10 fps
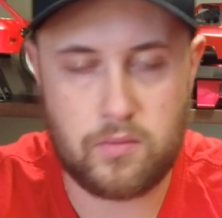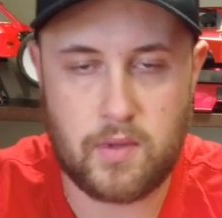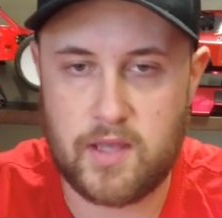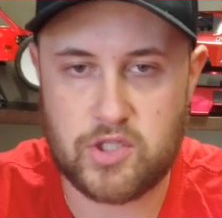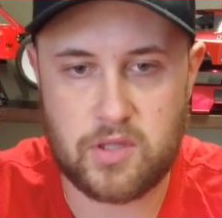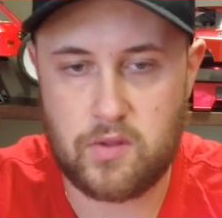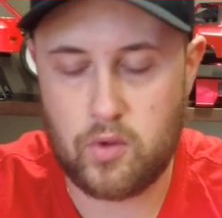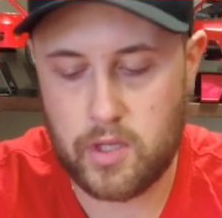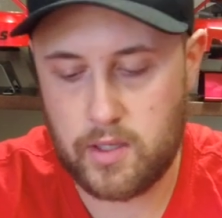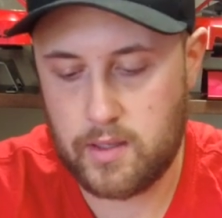engine
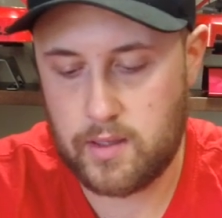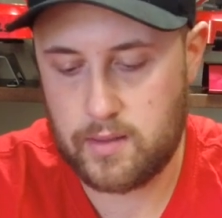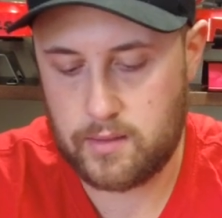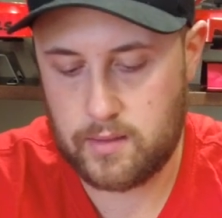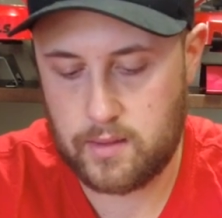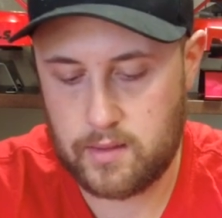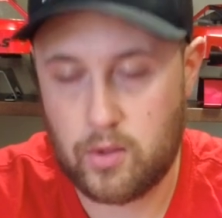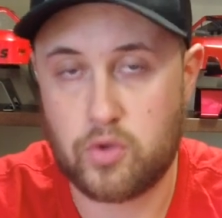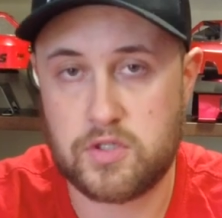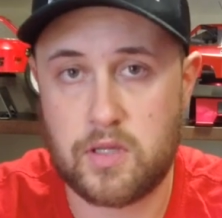tuning, and it
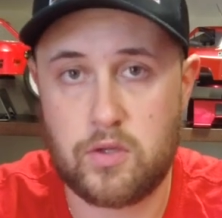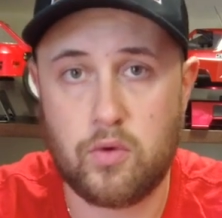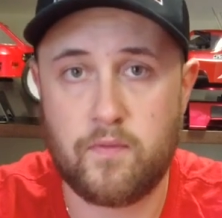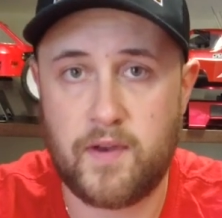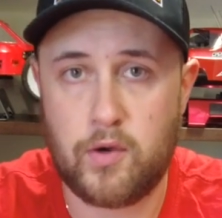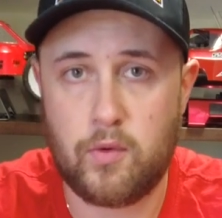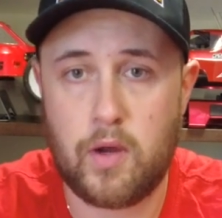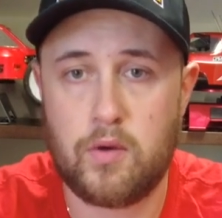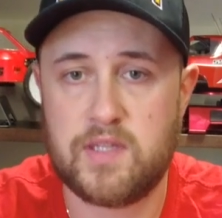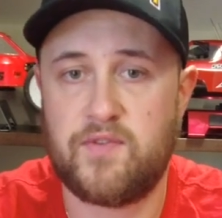holds the tune very
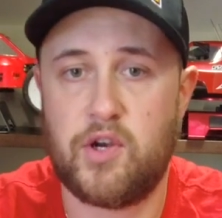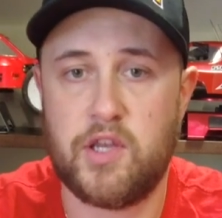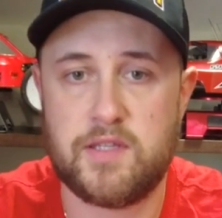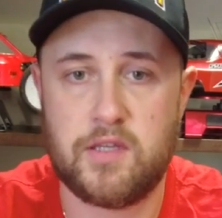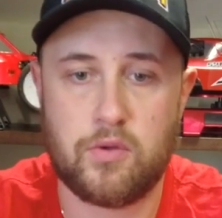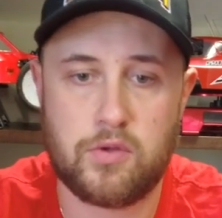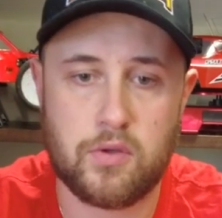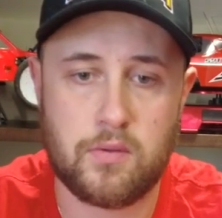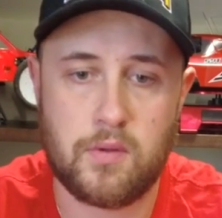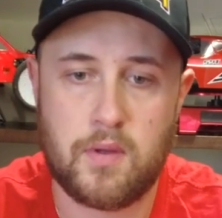well. It's very easy to
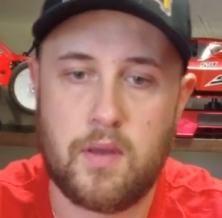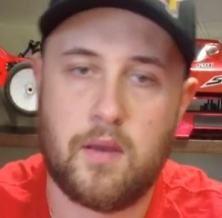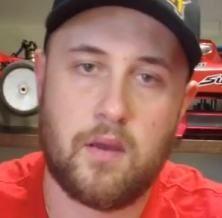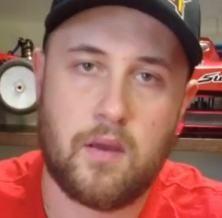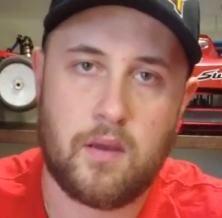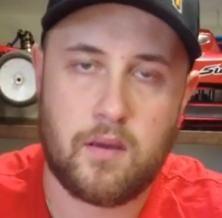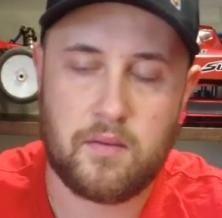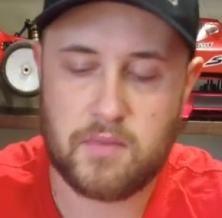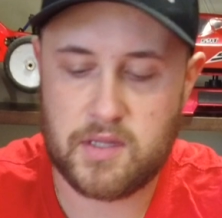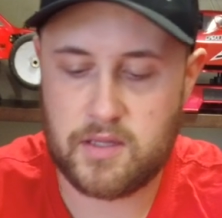tune,
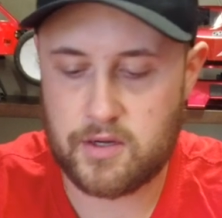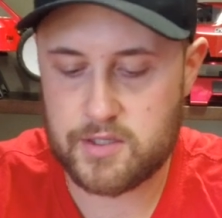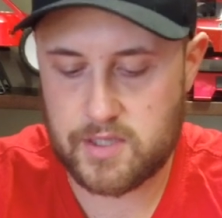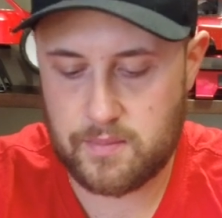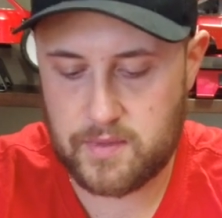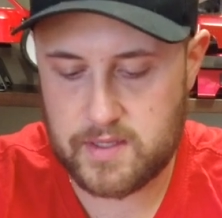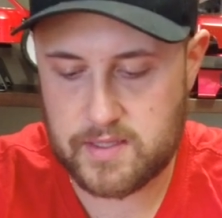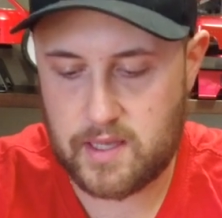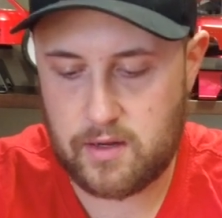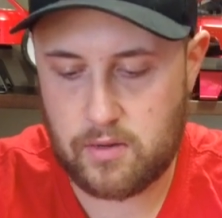but there are some
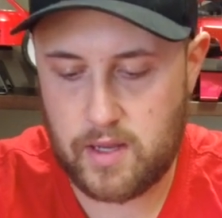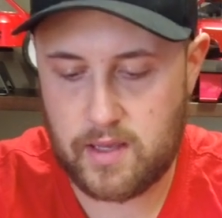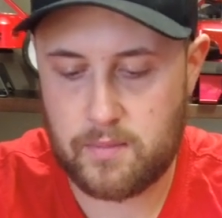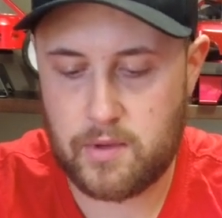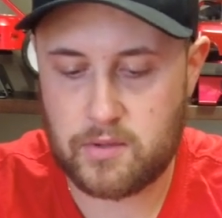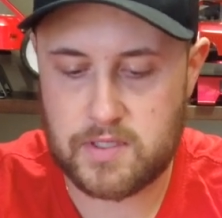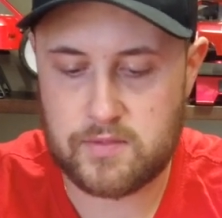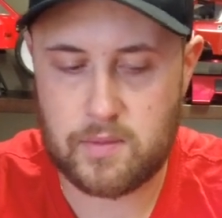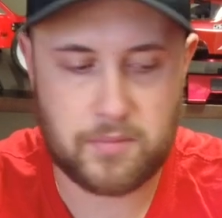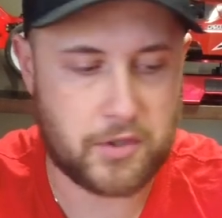things that I don't like about
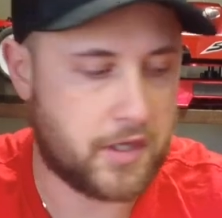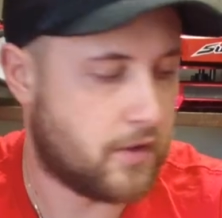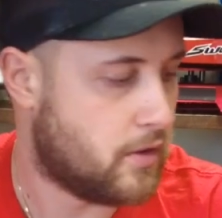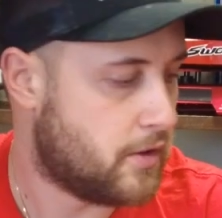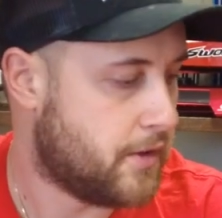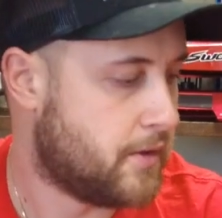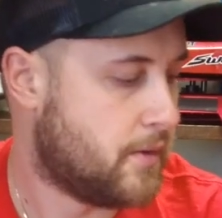this one particularly,